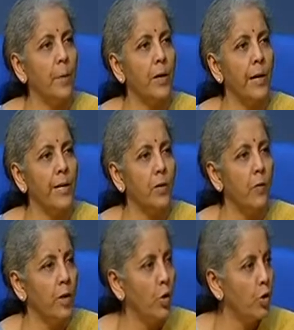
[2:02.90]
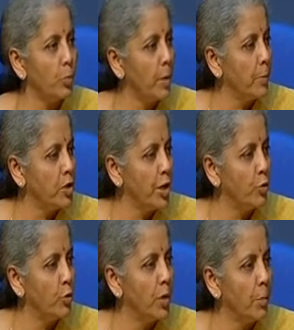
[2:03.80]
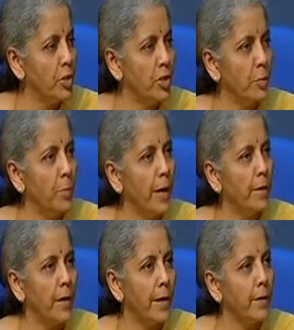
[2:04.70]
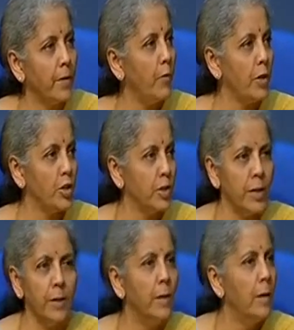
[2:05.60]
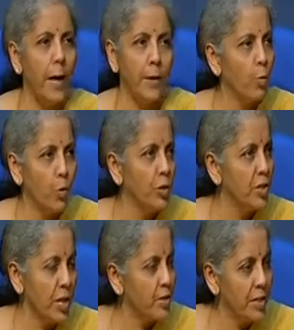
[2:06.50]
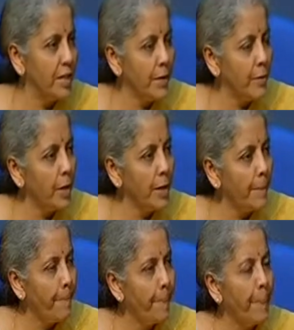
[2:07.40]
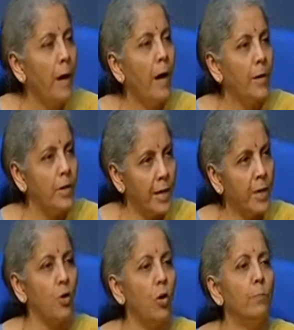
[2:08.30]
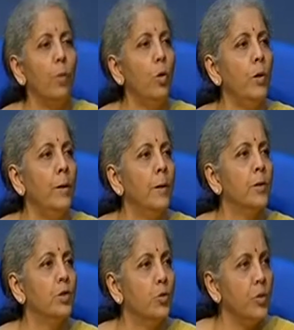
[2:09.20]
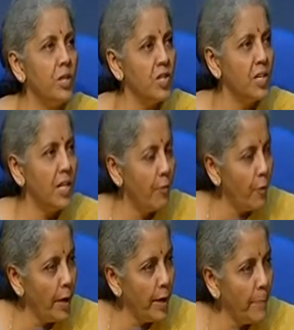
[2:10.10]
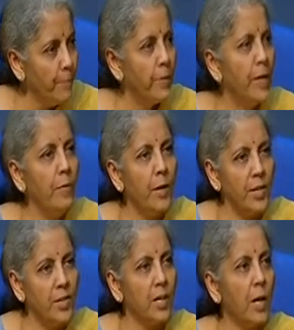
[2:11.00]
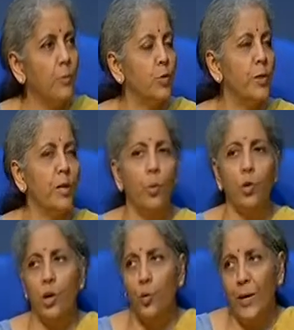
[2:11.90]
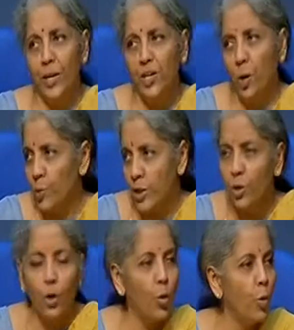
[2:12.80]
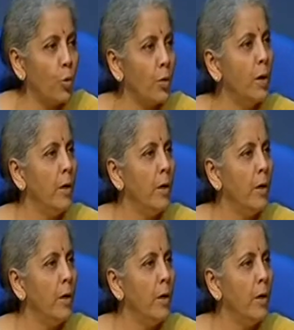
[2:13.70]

but later went on to become a scheduled commercial bank like functioning and couldn't succeed at that, are taken on board. So this DFI, even as it comes with about a 20,000 crore